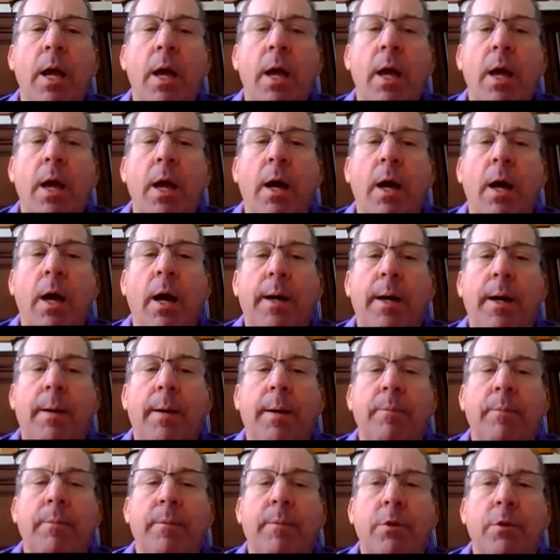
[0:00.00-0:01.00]
if you don't
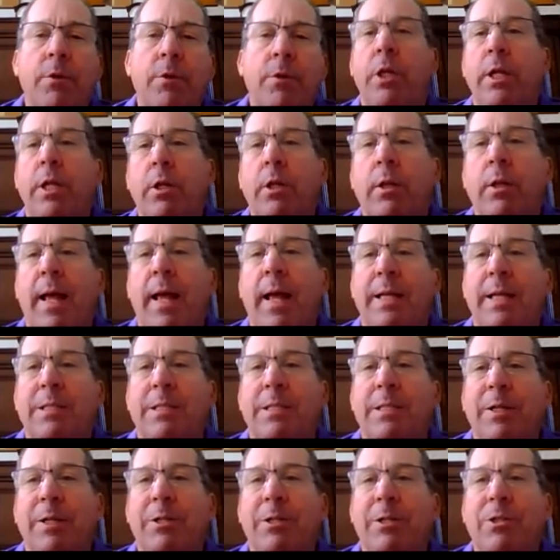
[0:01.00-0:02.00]
teach legal aspects of
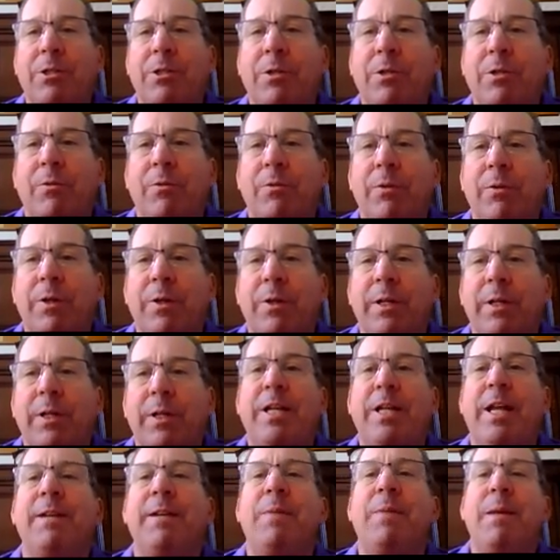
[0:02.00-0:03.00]
real estate, maybe I
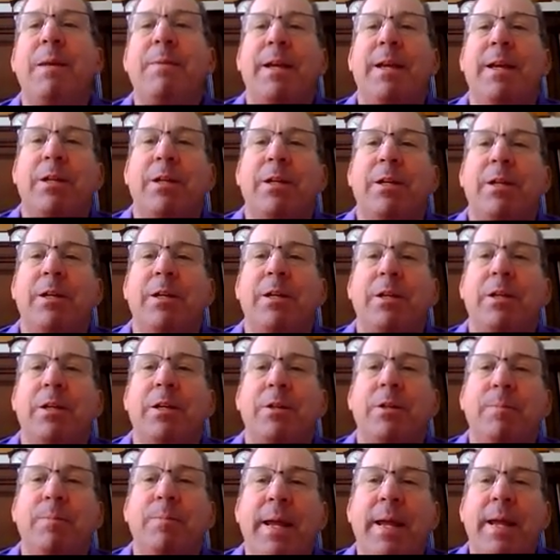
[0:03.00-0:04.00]
could make a little
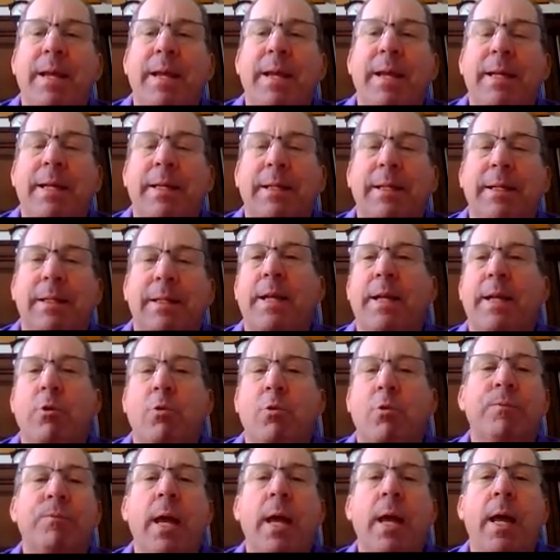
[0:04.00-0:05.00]
digression here.
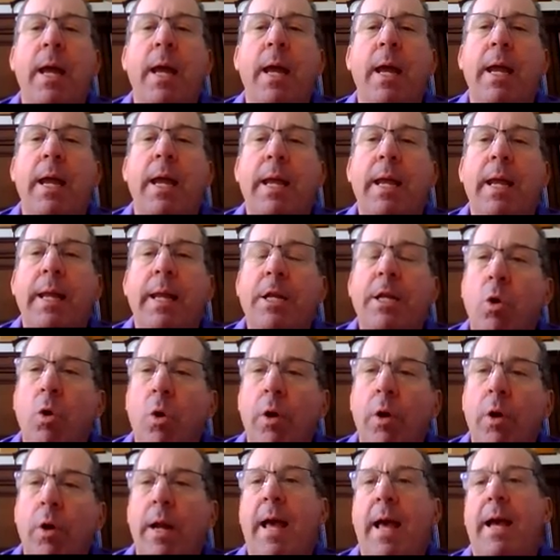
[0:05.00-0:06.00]
In a
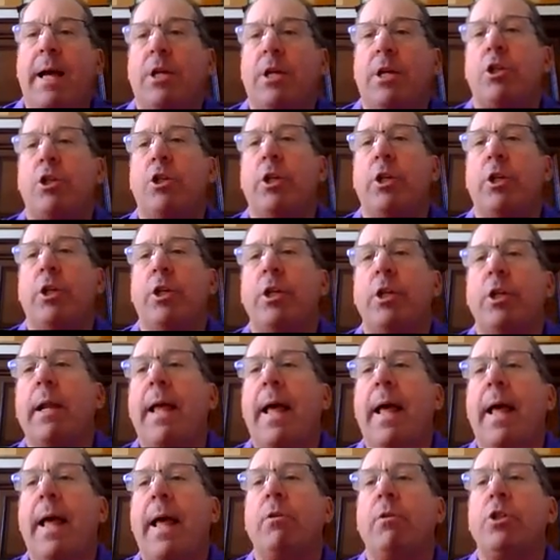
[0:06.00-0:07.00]
tort action, you're
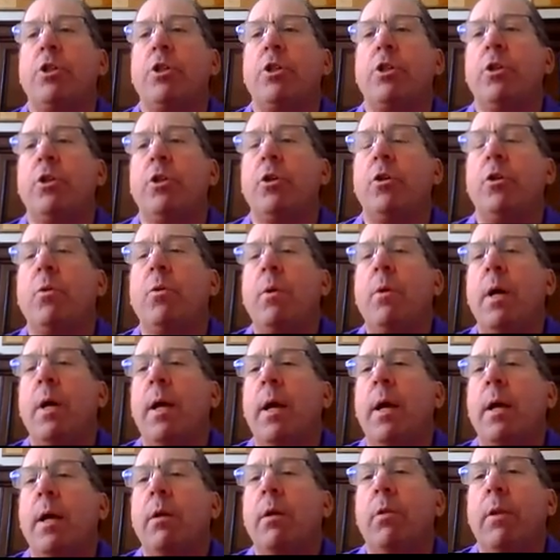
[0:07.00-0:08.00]
allowed to
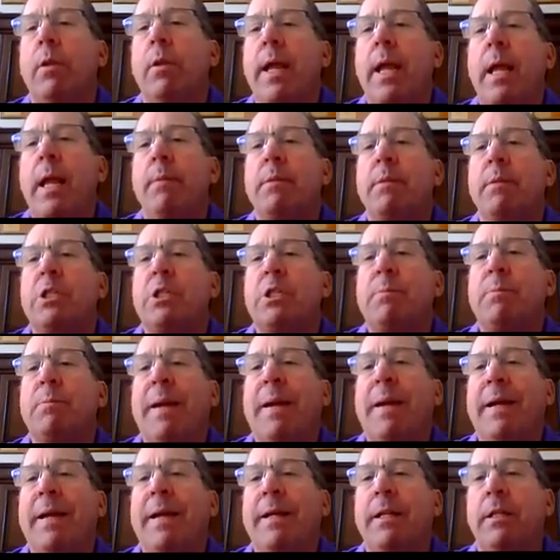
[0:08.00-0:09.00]
claim
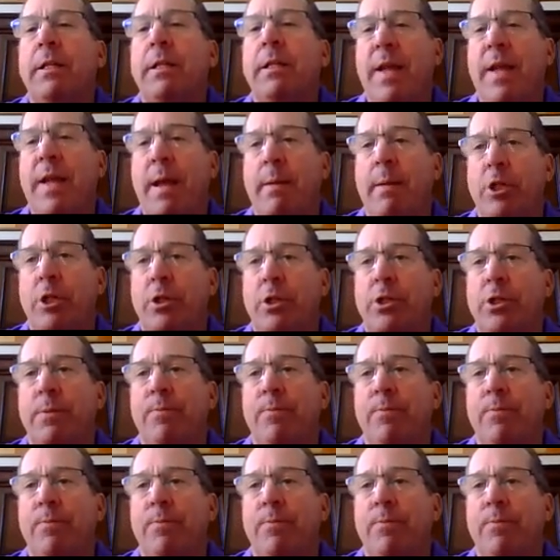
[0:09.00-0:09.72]
speculative damages.